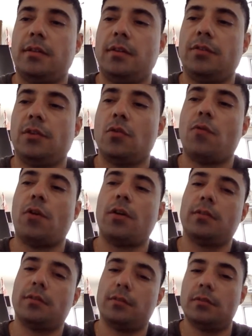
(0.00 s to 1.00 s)
teacher.
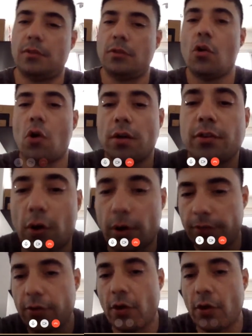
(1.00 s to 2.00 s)
Go,
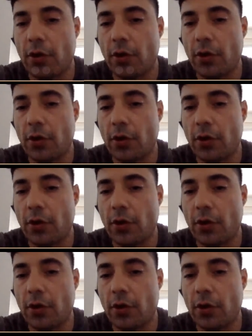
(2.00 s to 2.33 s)
sorry, so